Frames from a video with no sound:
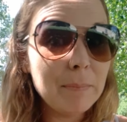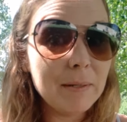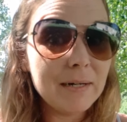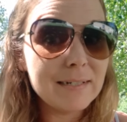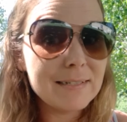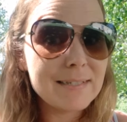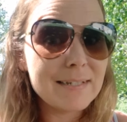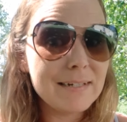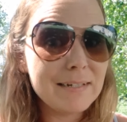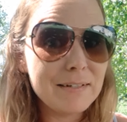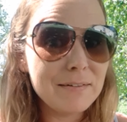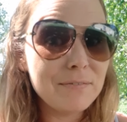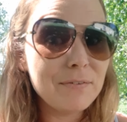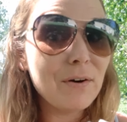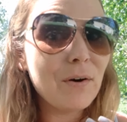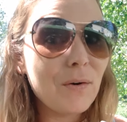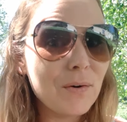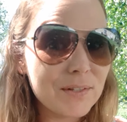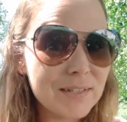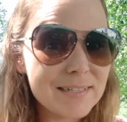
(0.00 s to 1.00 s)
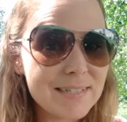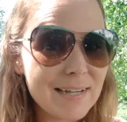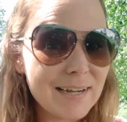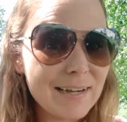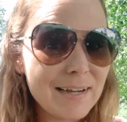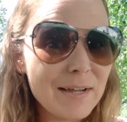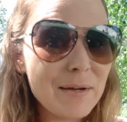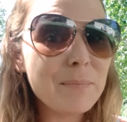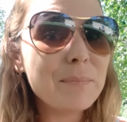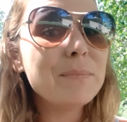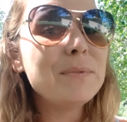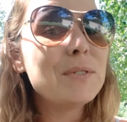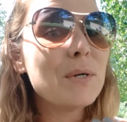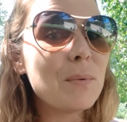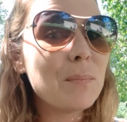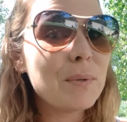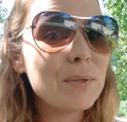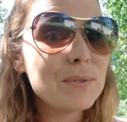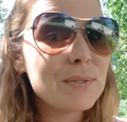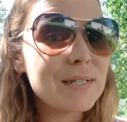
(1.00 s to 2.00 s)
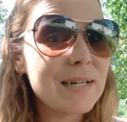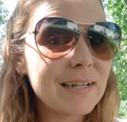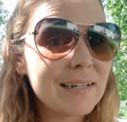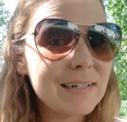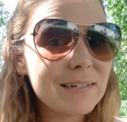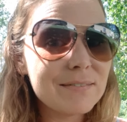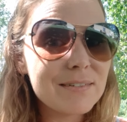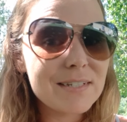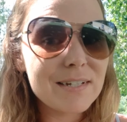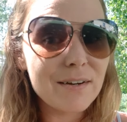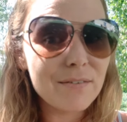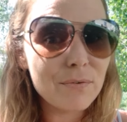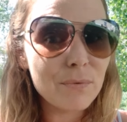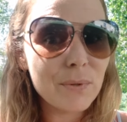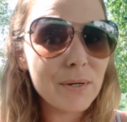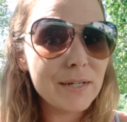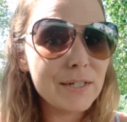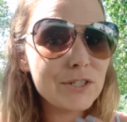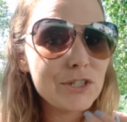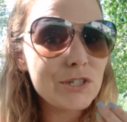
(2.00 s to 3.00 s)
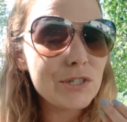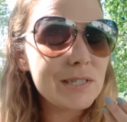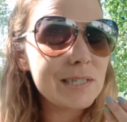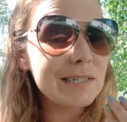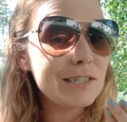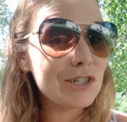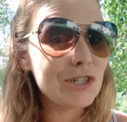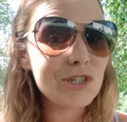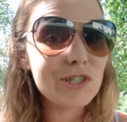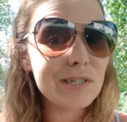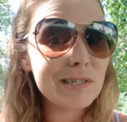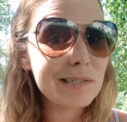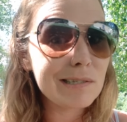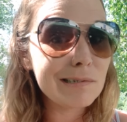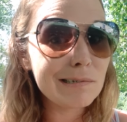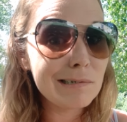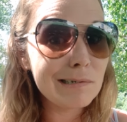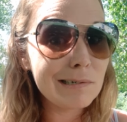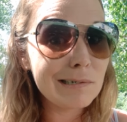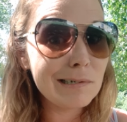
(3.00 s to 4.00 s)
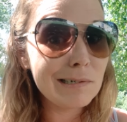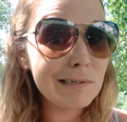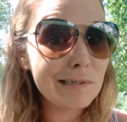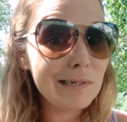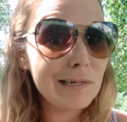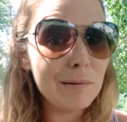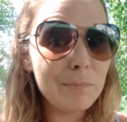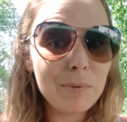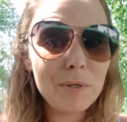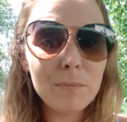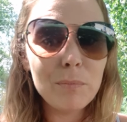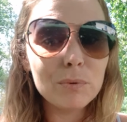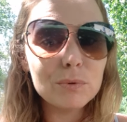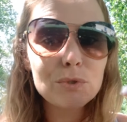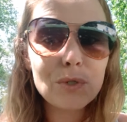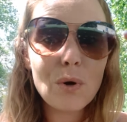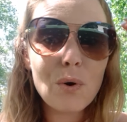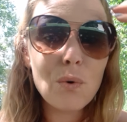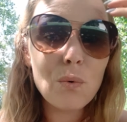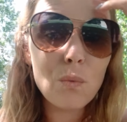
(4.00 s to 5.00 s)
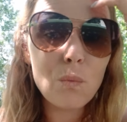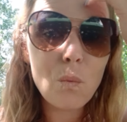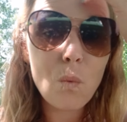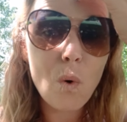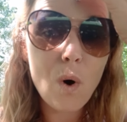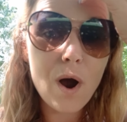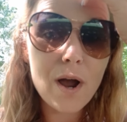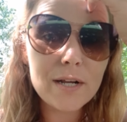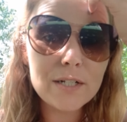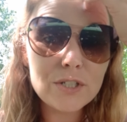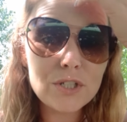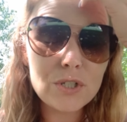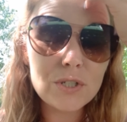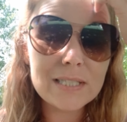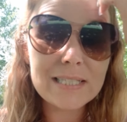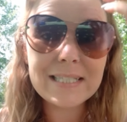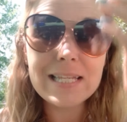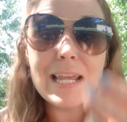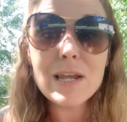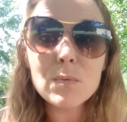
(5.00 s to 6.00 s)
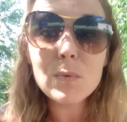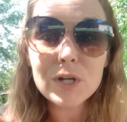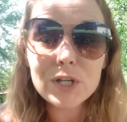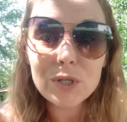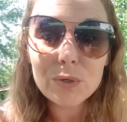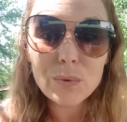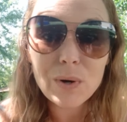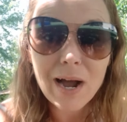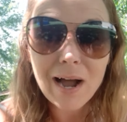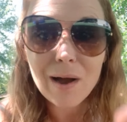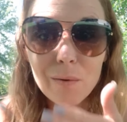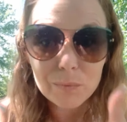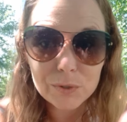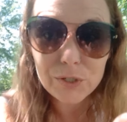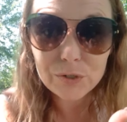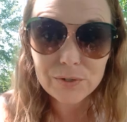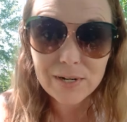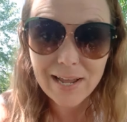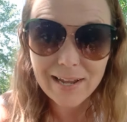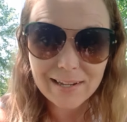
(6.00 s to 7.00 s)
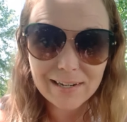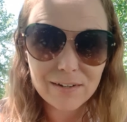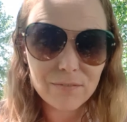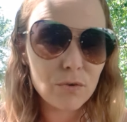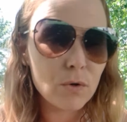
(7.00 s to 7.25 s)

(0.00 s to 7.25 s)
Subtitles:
positive all the time. Don't post negative stuff, okay? It just doesn't look good, and people don't want to see what you got when you're negative,